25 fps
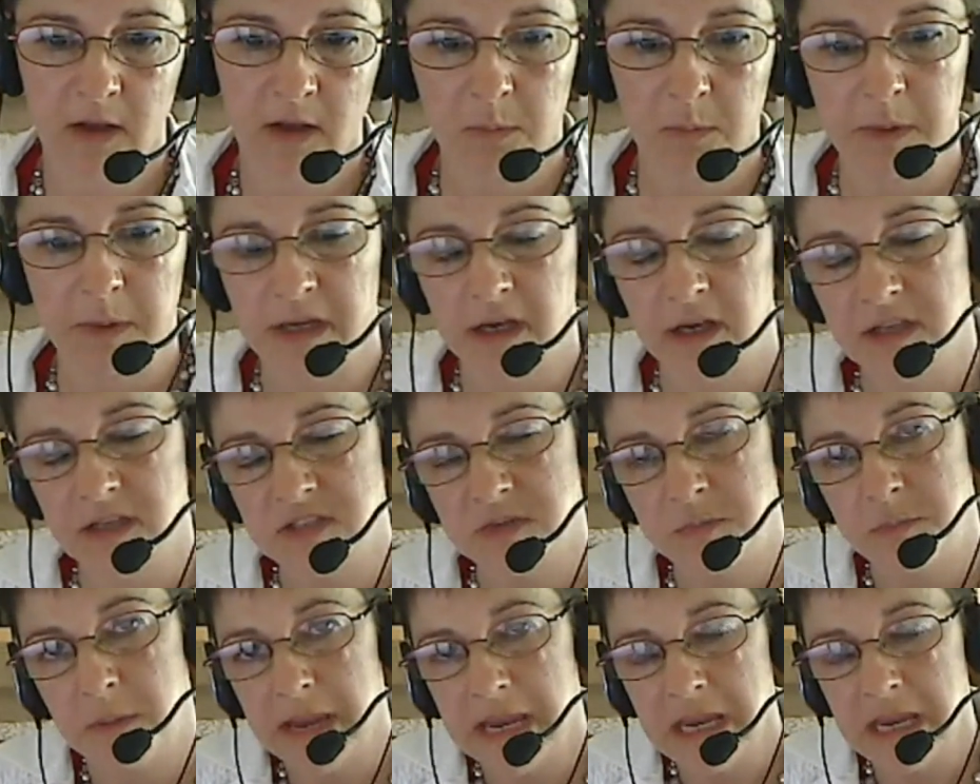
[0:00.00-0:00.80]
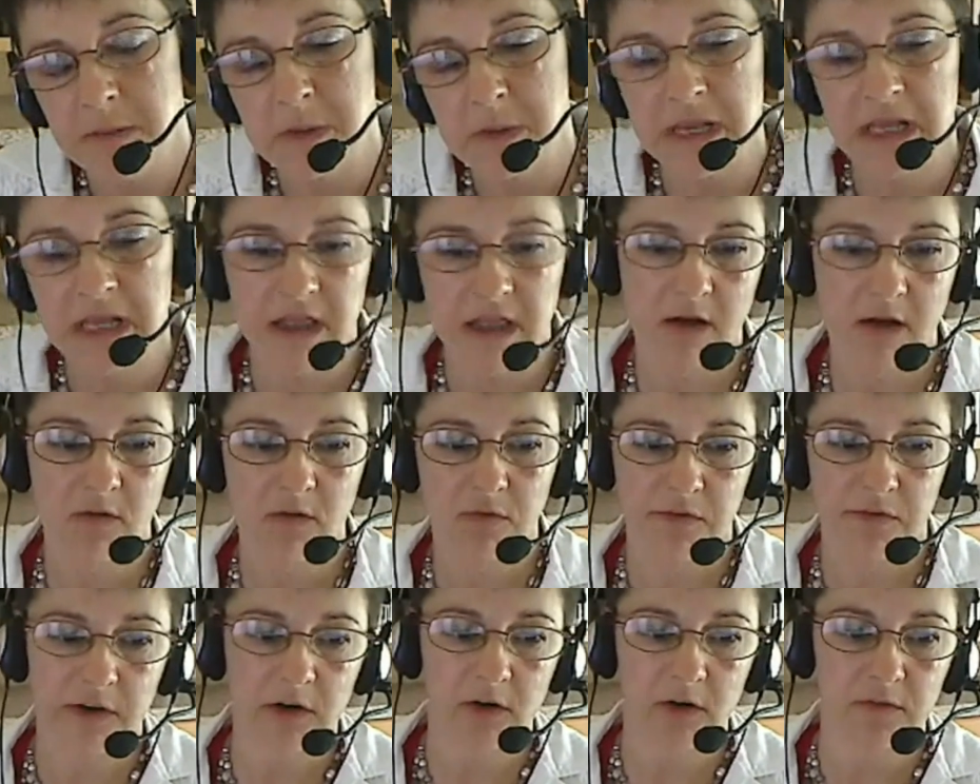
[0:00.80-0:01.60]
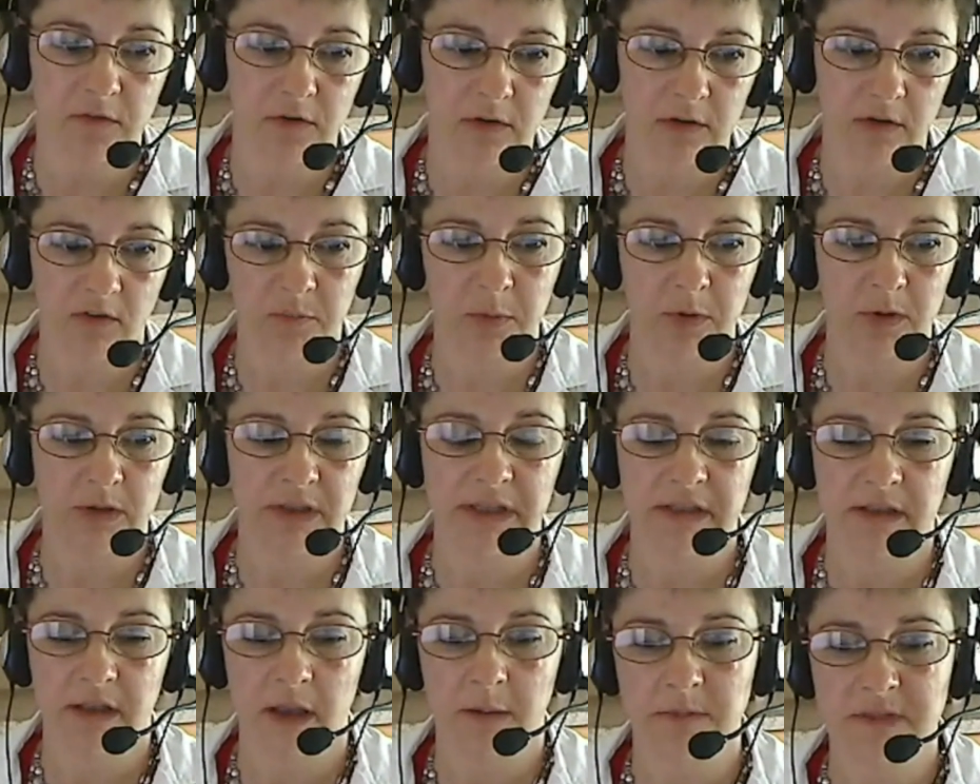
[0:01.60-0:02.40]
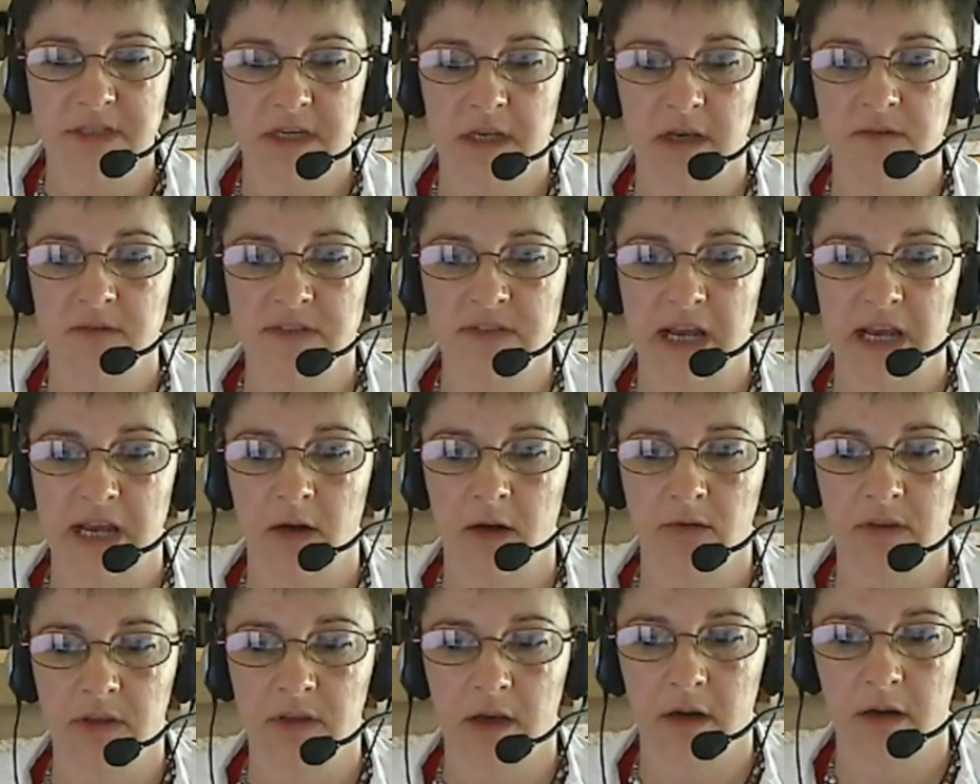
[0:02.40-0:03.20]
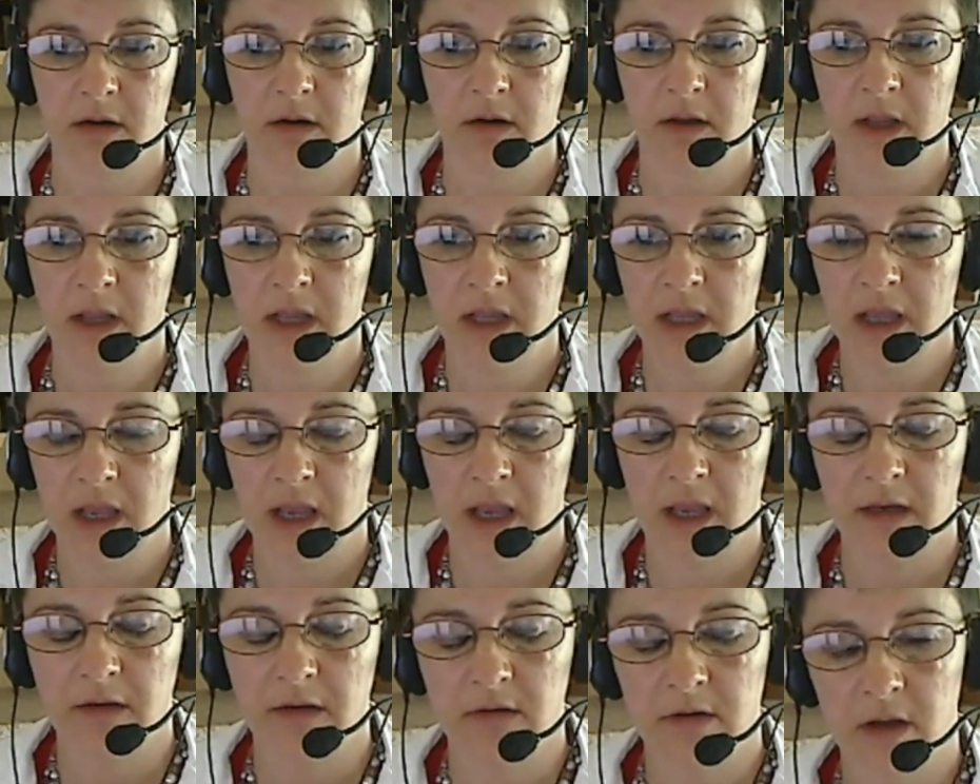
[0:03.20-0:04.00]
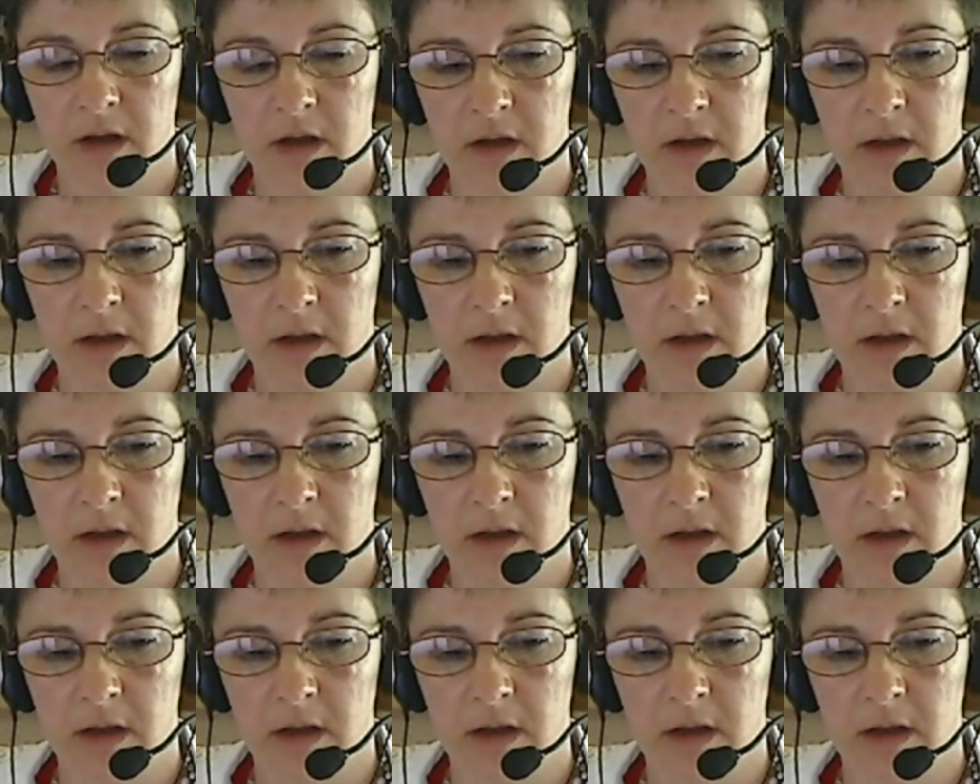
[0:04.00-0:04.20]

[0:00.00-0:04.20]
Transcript: because maybe they're fearful of putting themselves out there. And